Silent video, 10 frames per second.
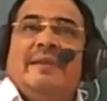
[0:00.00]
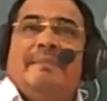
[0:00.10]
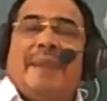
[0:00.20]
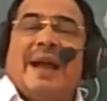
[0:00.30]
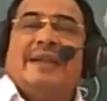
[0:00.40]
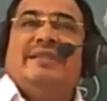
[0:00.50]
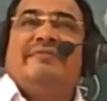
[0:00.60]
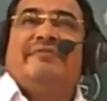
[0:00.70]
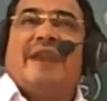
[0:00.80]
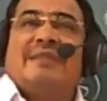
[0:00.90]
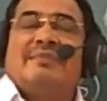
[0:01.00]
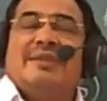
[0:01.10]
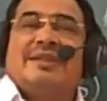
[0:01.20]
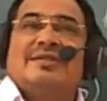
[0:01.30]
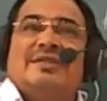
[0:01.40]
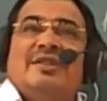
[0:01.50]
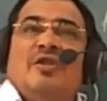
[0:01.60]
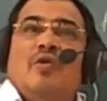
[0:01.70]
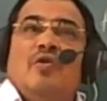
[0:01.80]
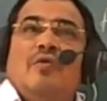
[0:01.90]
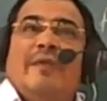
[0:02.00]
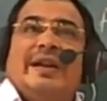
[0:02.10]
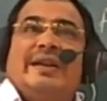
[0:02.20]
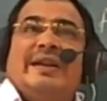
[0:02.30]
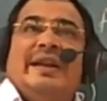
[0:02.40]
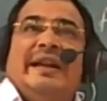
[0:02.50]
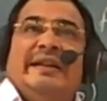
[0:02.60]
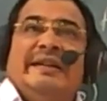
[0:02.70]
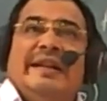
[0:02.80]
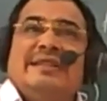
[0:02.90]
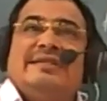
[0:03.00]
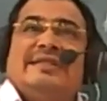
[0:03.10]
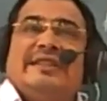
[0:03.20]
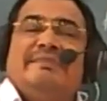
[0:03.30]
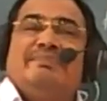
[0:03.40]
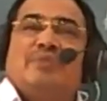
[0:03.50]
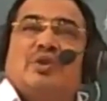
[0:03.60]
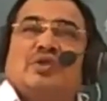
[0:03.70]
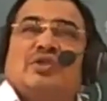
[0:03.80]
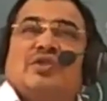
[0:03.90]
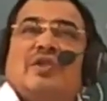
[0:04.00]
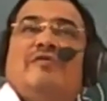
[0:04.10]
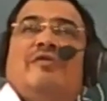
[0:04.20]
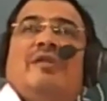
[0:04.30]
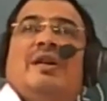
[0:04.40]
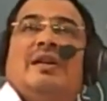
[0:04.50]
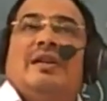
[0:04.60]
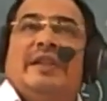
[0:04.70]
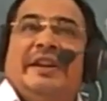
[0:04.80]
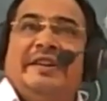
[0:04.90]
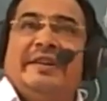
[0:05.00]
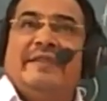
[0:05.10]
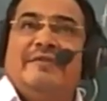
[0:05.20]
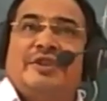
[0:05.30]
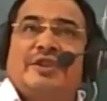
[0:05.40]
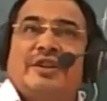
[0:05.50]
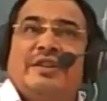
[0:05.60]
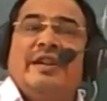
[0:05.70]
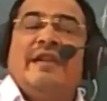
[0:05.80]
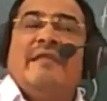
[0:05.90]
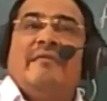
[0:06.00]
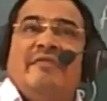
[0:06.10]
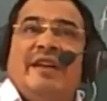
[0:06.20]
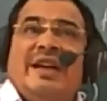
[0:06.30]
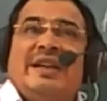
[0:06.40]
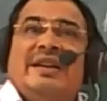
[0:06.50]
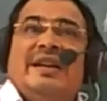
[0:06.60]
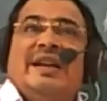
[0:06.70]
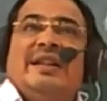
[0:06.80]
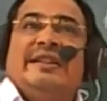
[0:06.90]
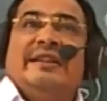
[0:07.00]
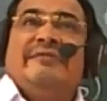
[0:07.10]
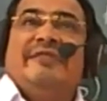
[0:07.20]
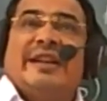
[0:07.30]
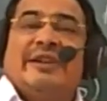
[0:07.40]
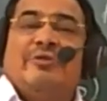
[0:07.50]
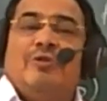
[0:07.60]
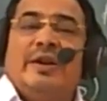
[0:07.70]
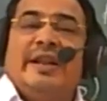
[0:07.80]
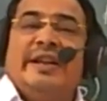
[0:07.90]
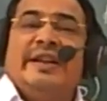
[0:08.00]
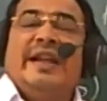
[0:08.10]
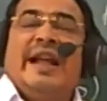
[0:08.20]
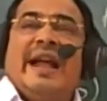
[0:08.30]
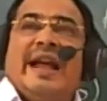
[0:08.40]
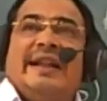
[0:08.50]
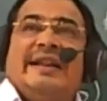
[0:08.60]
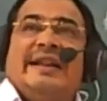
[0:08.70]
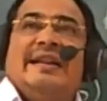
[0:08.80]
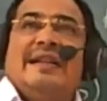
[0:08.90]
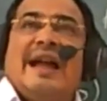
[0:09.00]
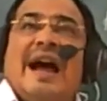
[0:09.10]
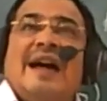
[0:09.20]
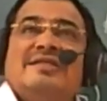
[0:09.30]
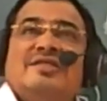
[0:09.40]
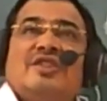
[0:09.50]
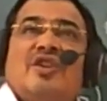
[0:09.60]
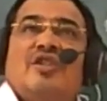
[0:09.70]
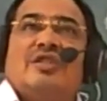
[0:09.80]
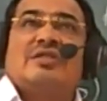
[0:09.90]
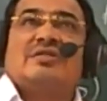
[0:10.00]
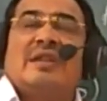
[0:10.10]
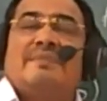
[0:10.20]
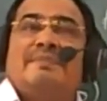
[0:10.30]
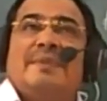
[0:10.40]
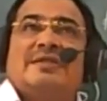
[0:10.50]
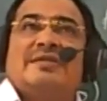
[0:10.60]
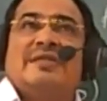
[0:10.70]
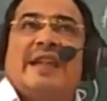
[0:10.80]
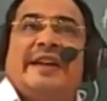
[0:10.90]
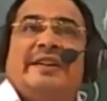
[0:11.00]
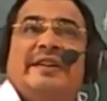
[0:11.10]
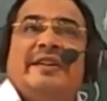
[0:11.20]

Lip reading: by the farmers who were indulged in process of green revolution, where they were holding a large or surplus land,